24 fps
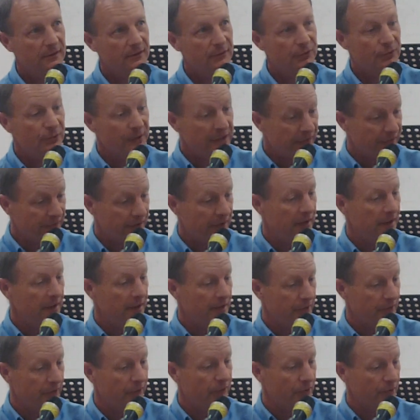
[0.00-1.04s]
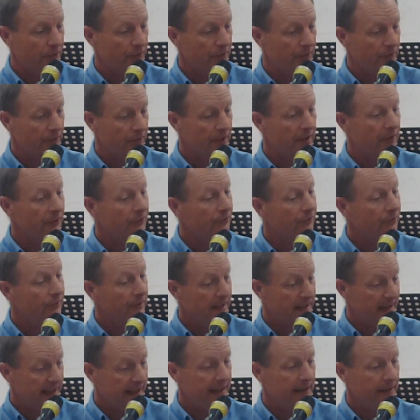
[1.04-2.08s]
treating the other turtles like
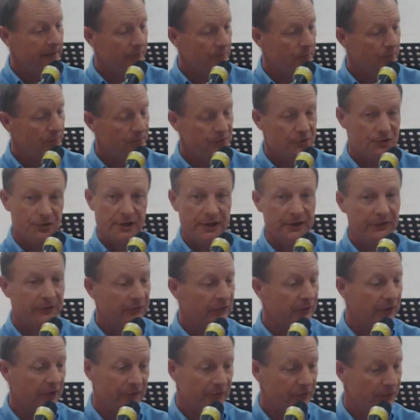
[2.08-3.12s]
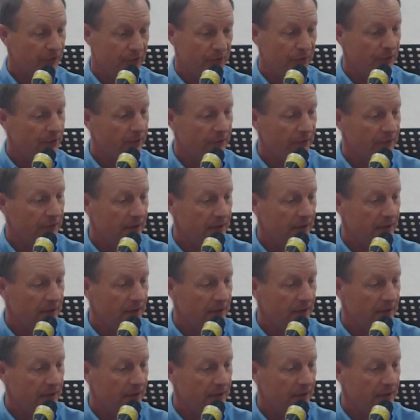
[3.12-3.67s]
slaves, which Jesus doesn't do, does